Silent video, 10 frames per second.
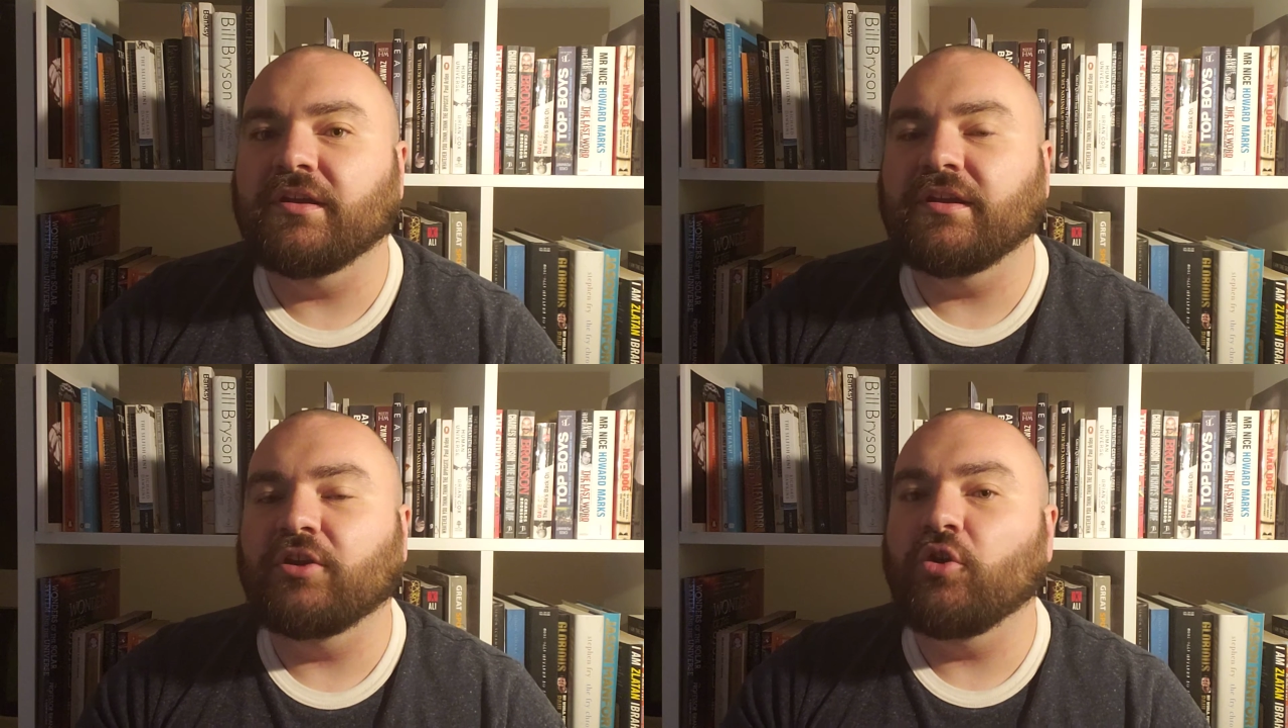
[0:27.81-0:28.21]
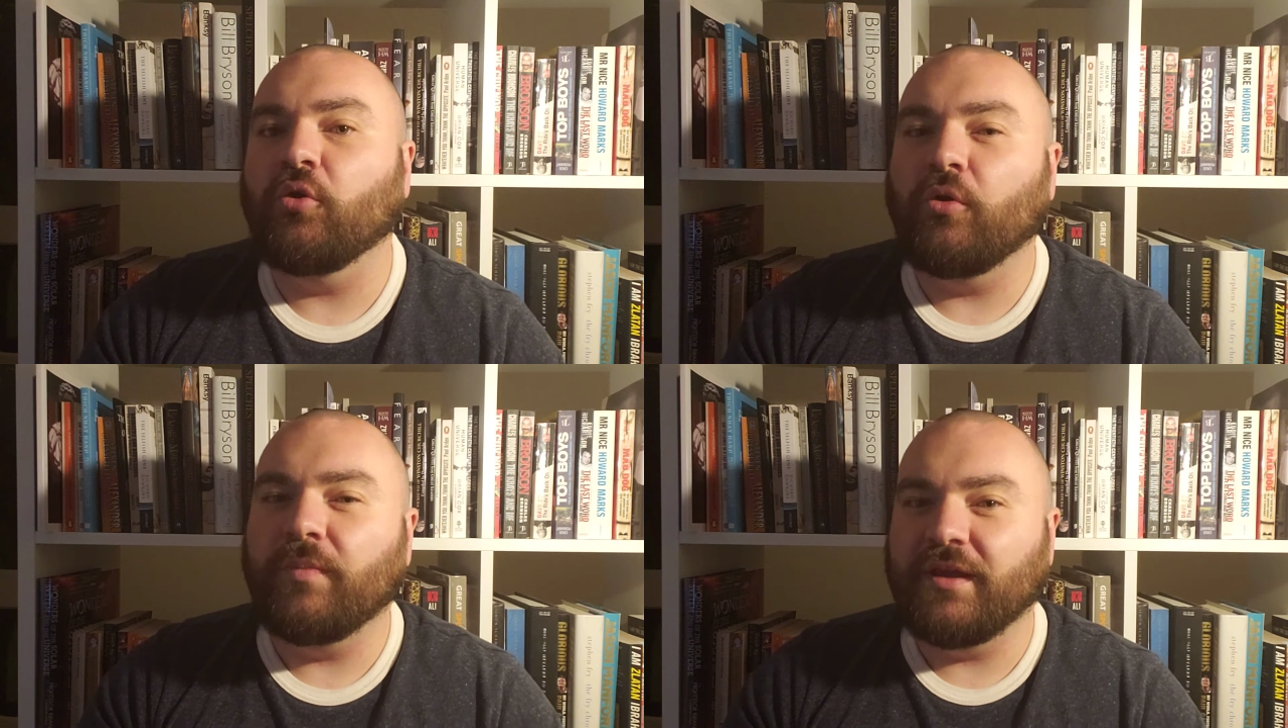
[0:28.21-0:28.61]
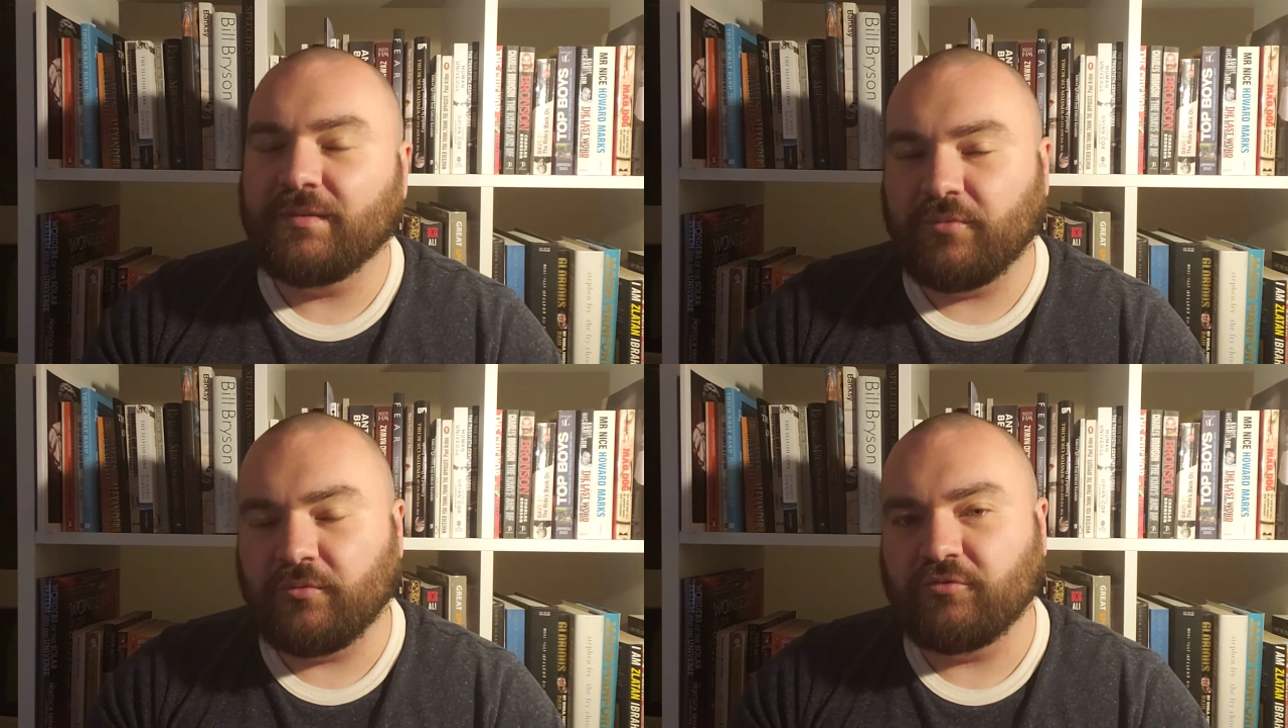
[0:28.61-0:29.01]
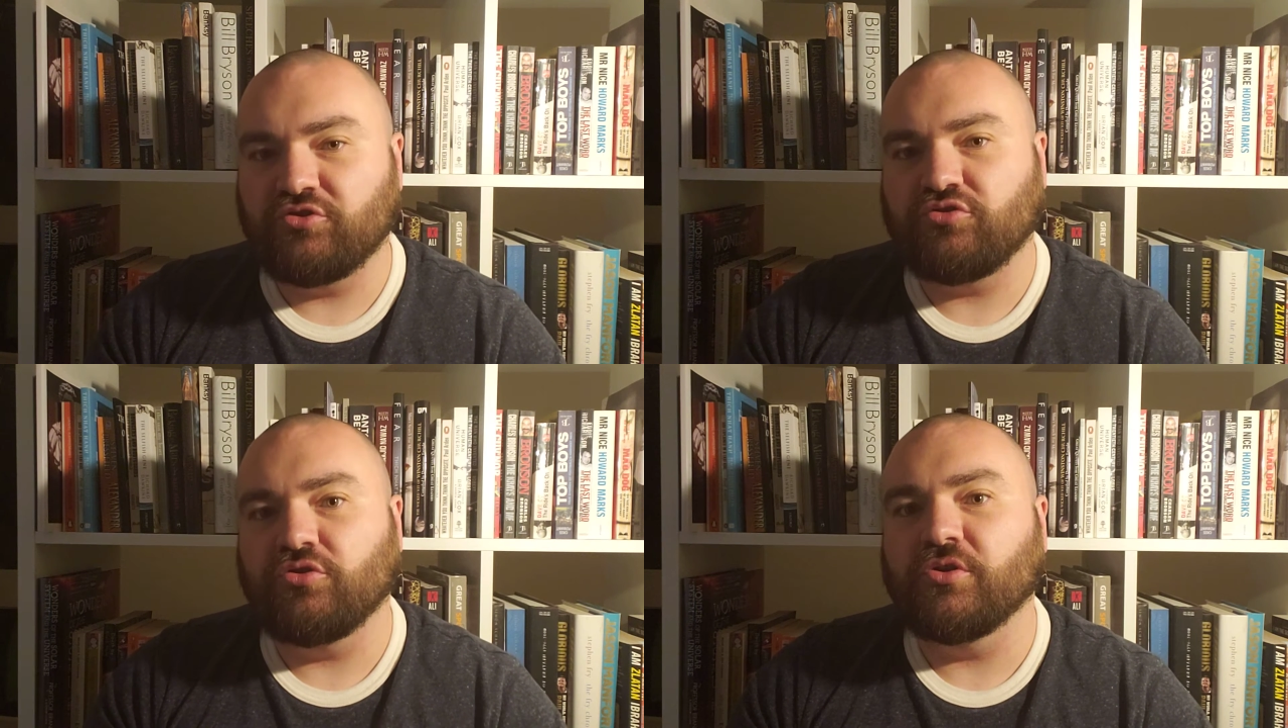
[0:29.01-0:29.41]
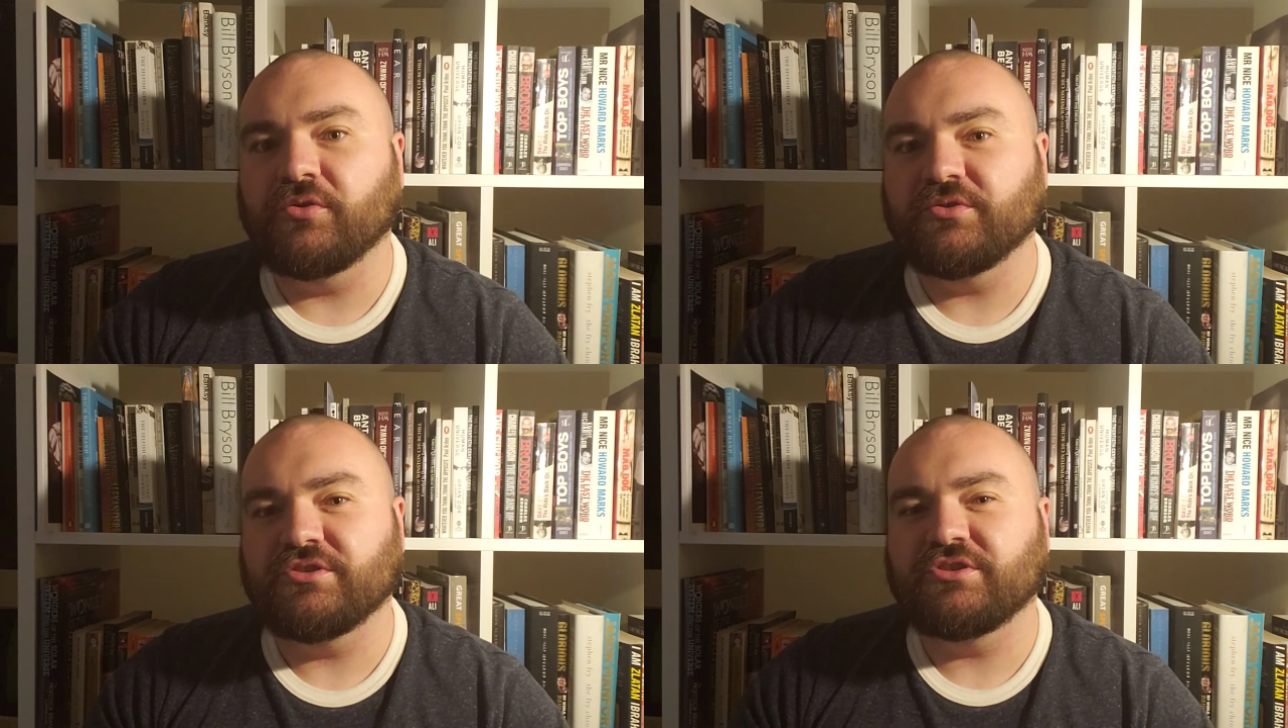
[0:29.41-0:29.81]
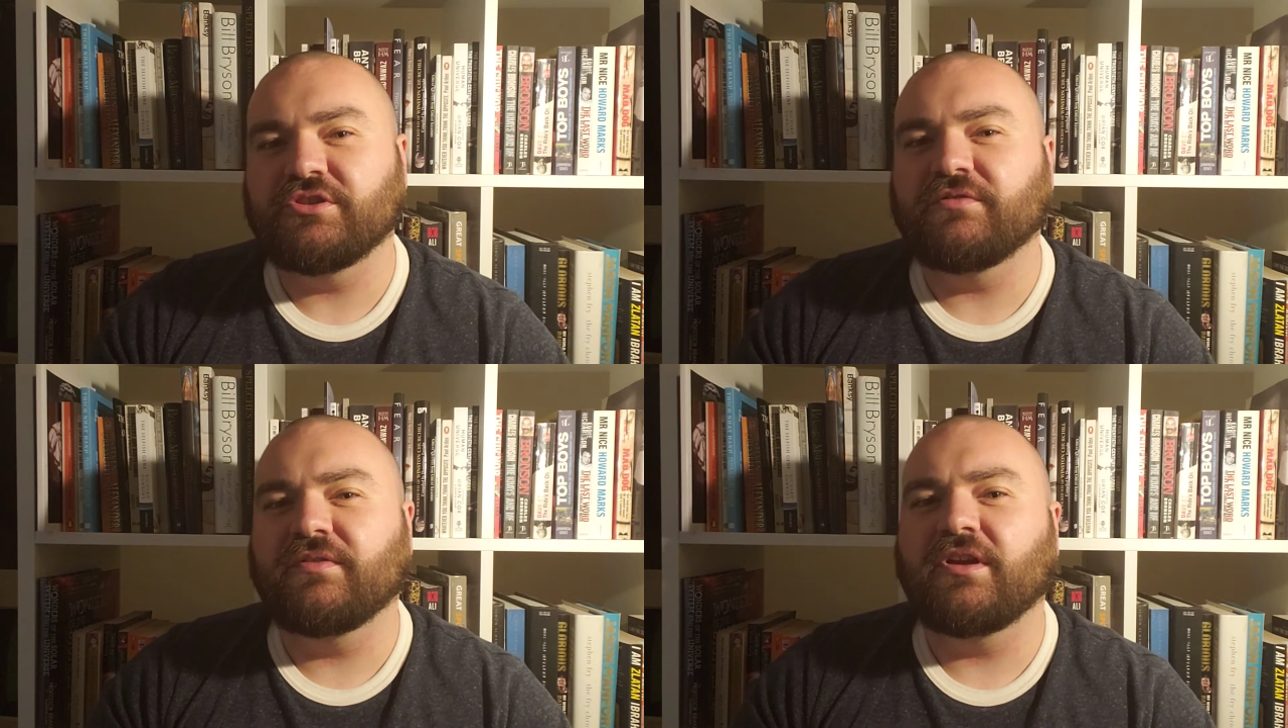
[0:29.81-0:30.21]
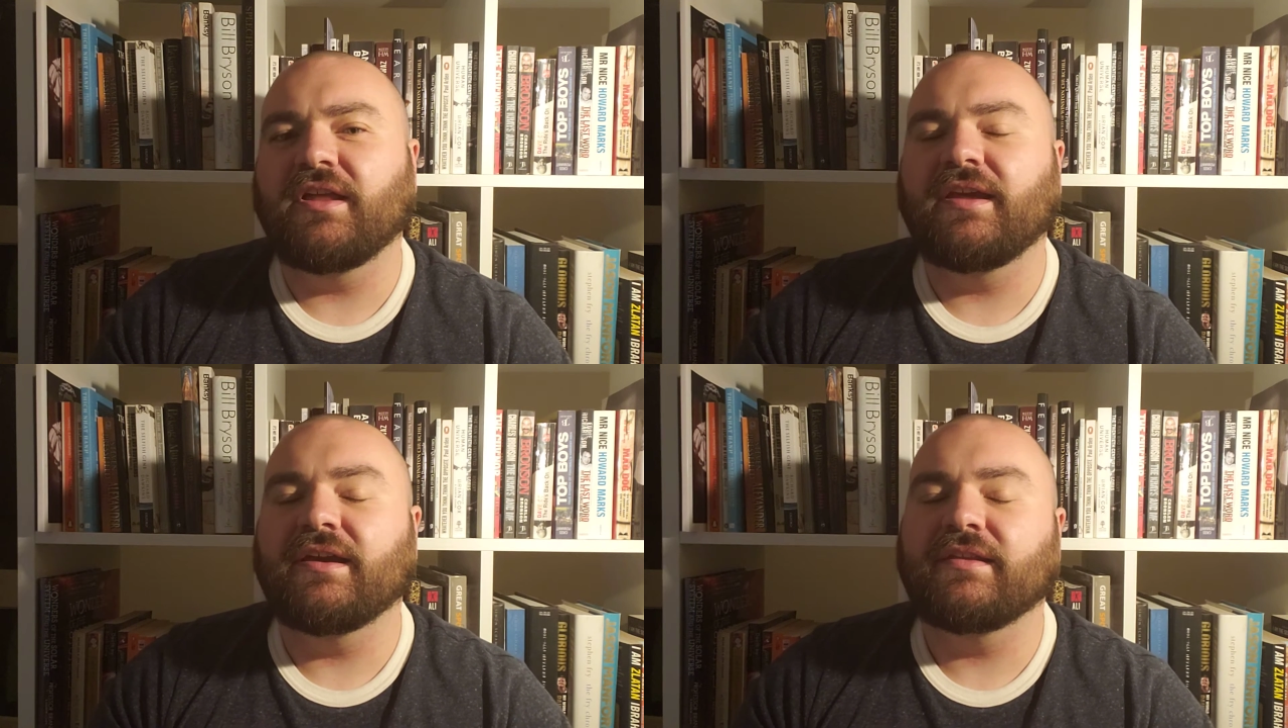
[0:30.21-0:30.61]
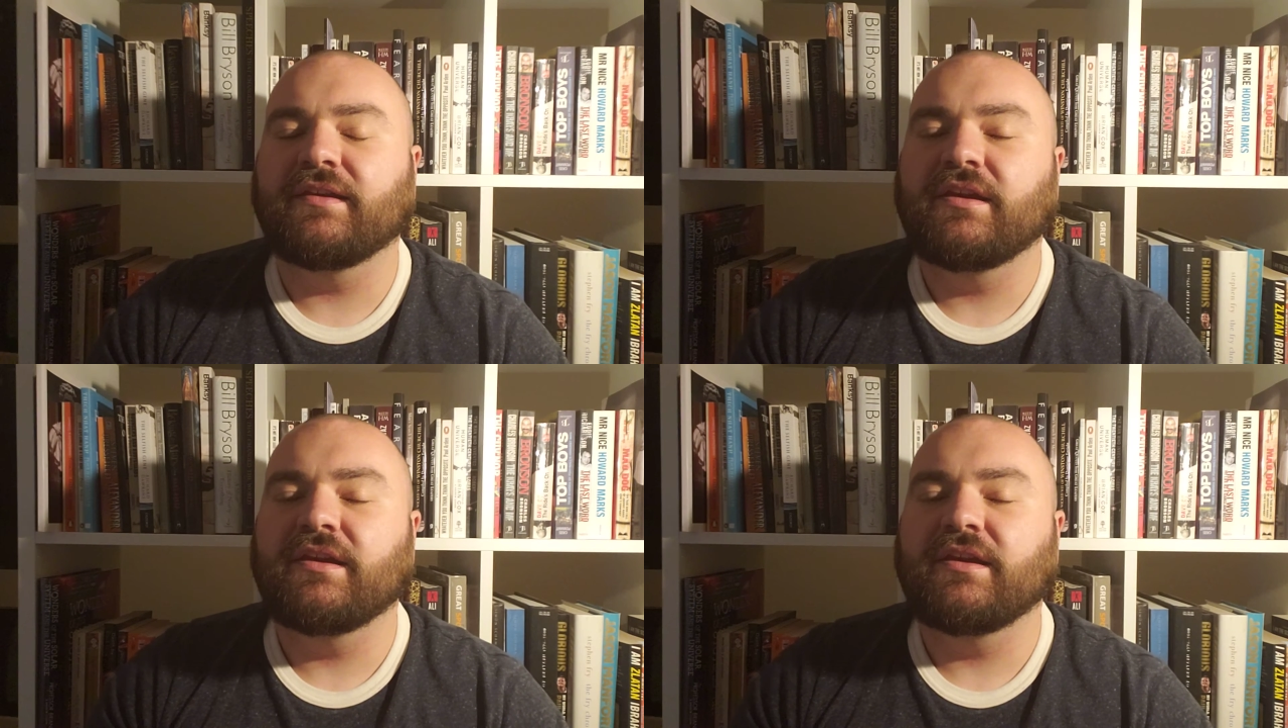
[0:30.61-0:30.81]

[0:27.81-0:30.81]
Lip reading: and ignore people with struggles and stuff like that.